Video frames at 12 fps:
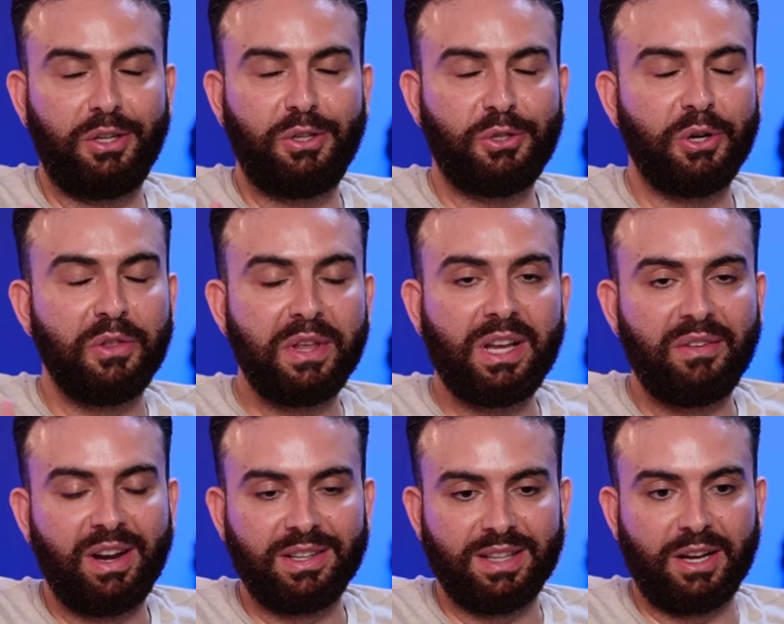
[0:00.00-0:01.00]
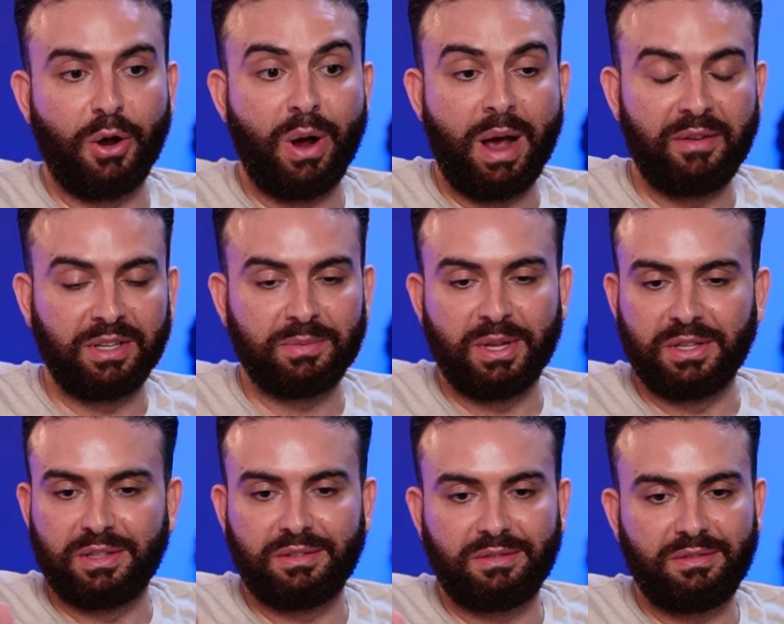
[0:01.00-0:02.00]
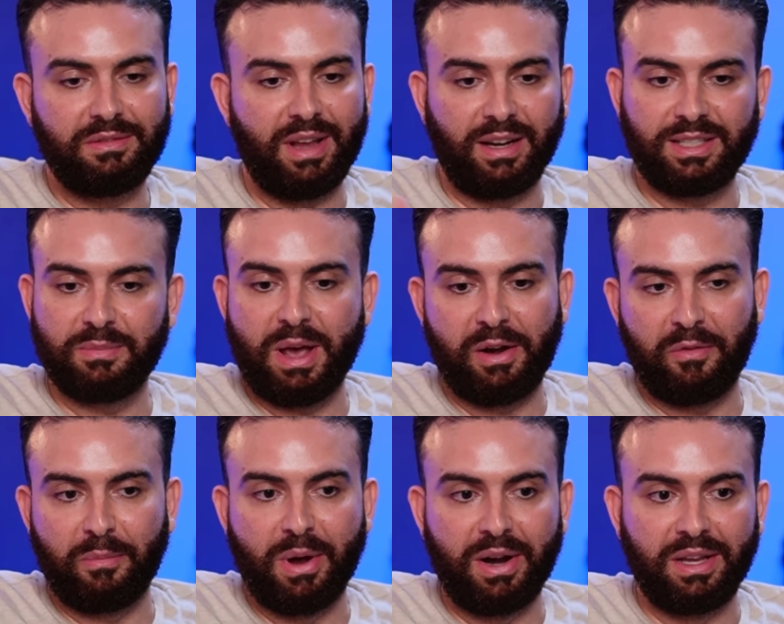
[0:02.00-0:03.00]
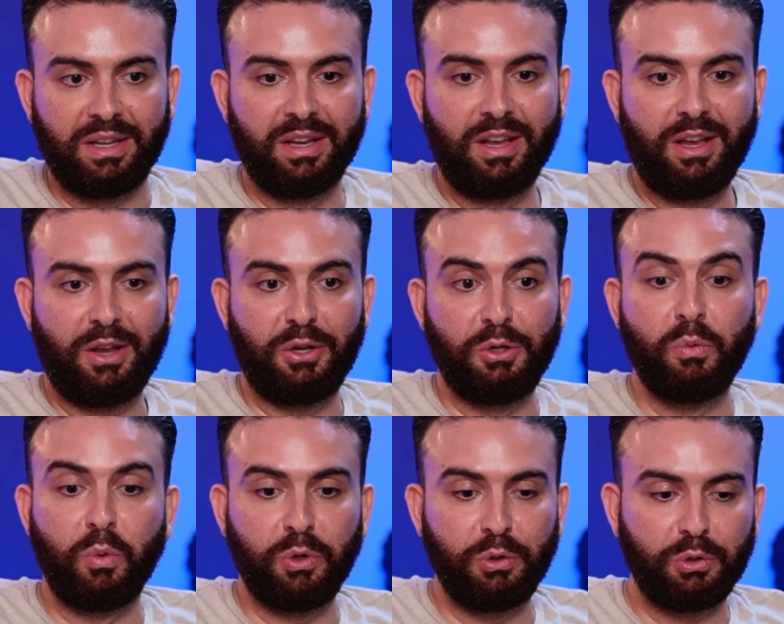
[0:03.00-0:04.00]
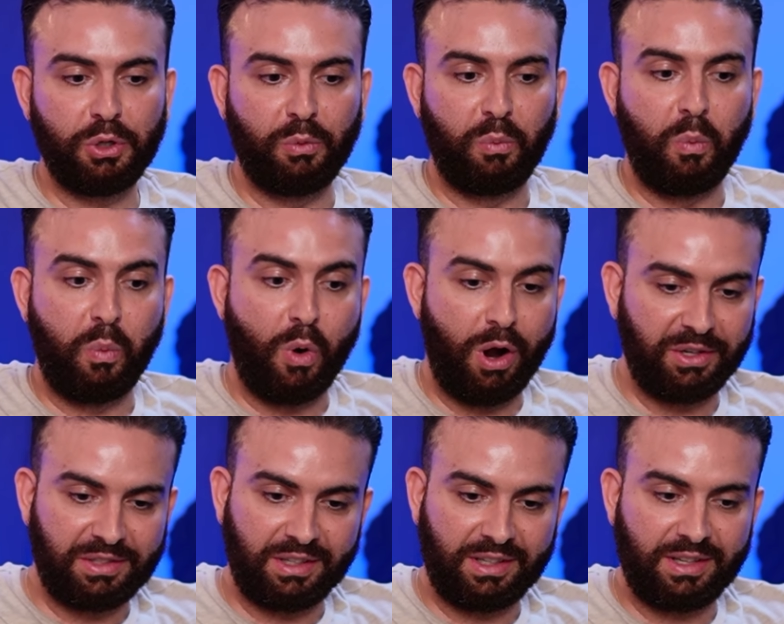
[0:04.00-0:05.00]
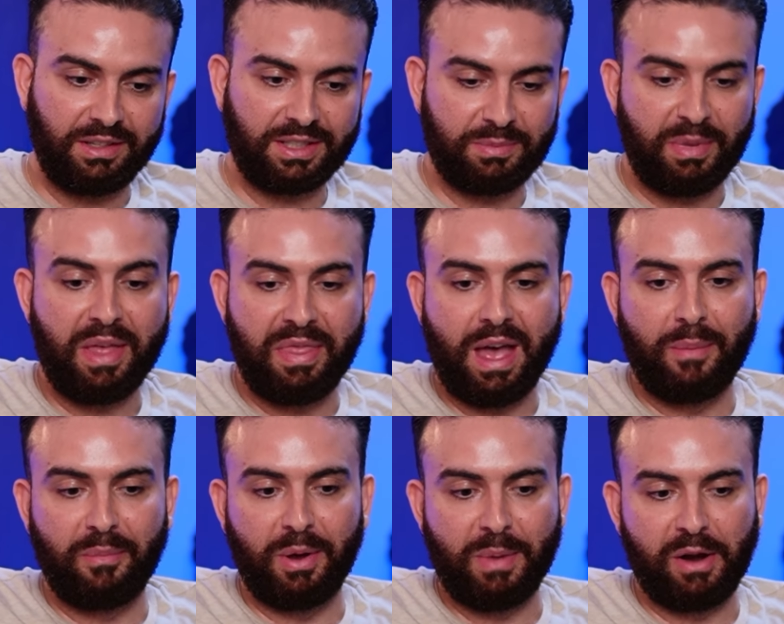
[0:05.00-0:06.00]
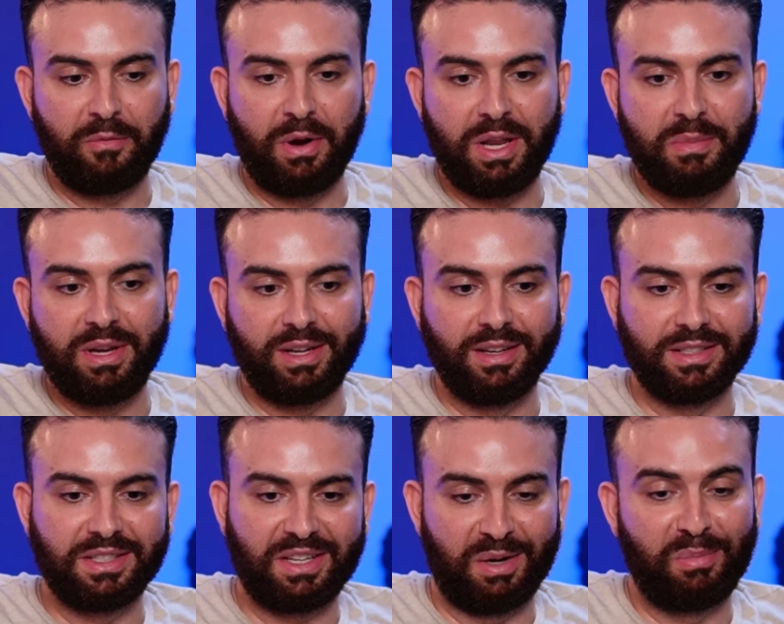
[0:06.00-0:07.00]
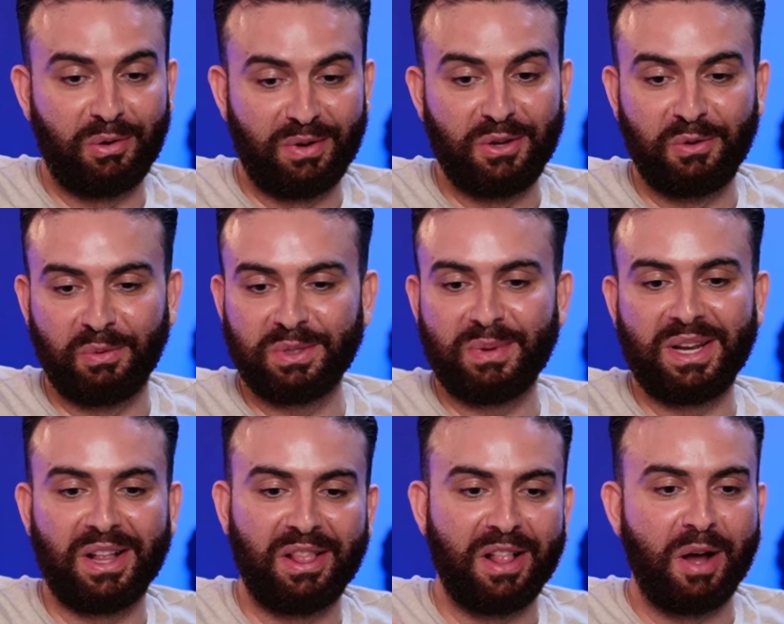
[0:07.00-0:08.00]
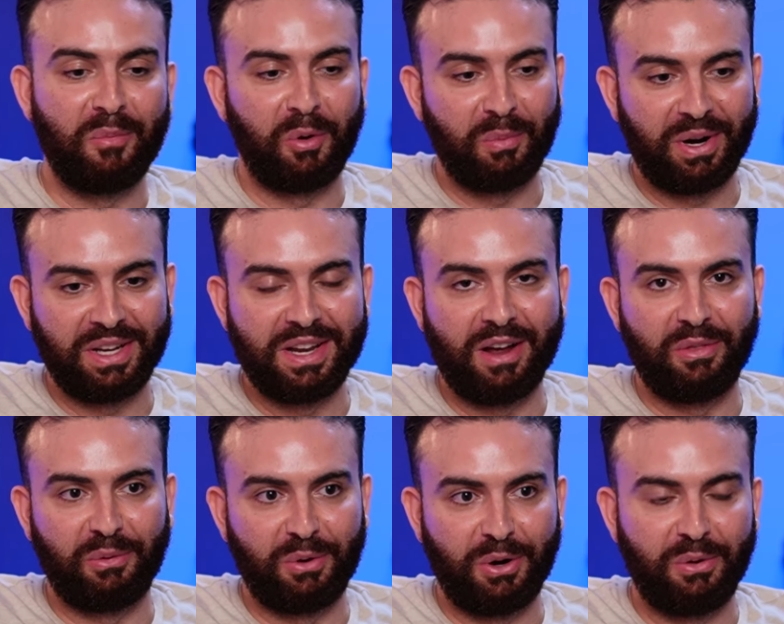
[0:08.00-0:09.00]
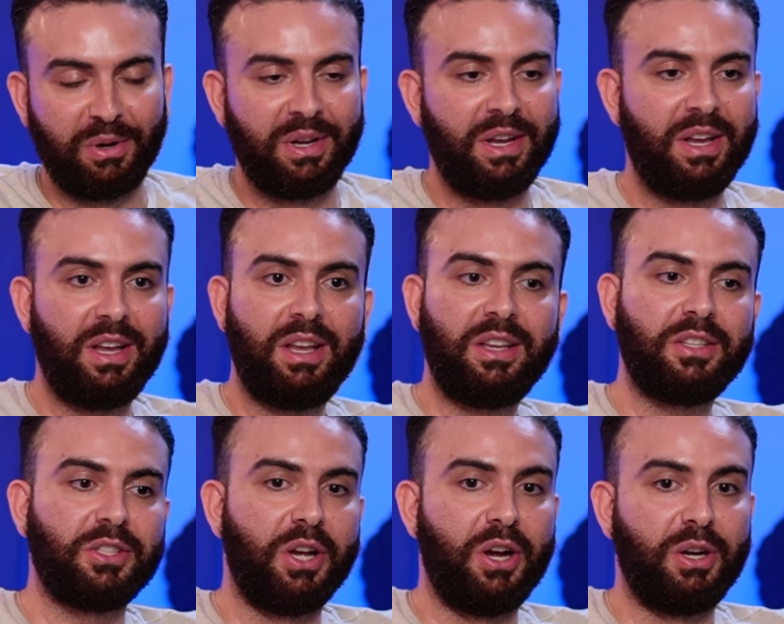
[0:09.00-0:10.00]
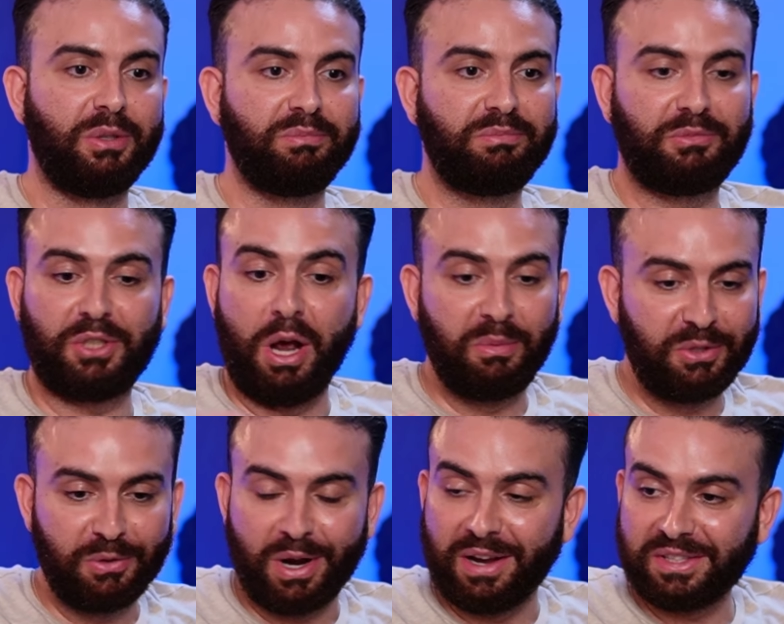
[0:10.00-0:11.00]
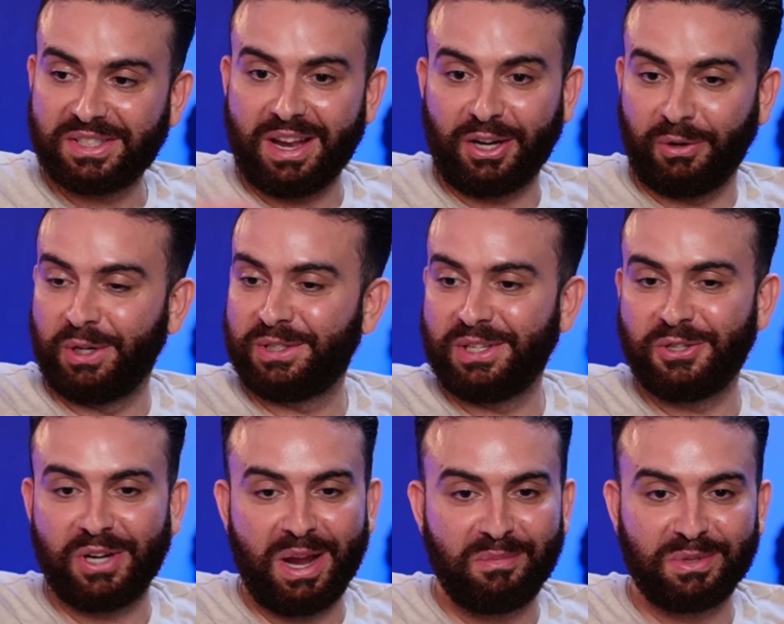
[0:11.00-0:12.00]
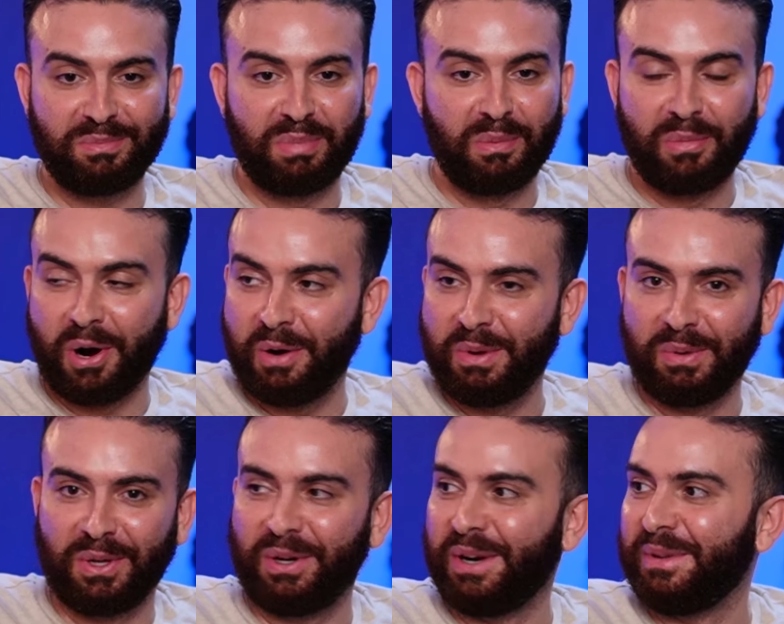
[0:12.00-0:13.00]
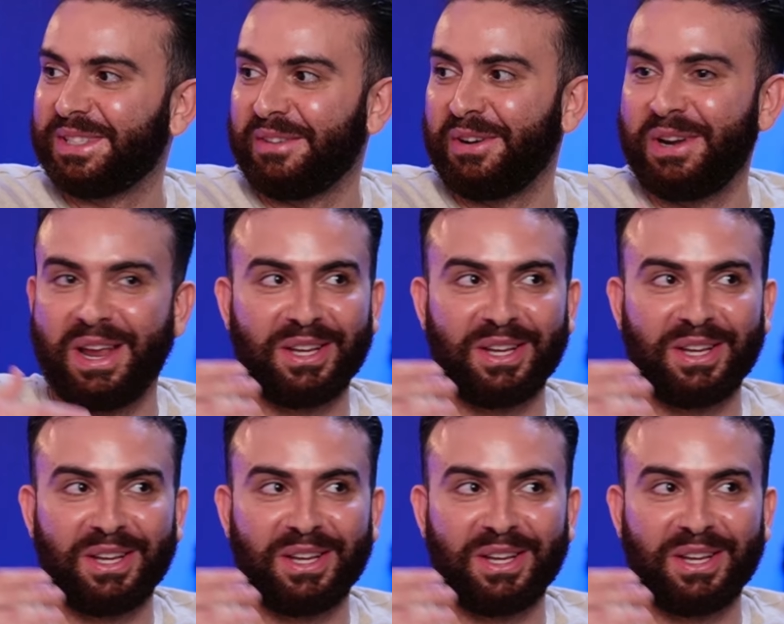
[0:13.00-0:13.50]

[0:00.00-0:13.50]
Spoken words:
shouldn't think of it as like, oh, I have to spend X amount of money. You should want to spend that amount of money because it's going to prevent you from spending a lot more money down the road. So come to us. Chris and James bombard me with agreements every day.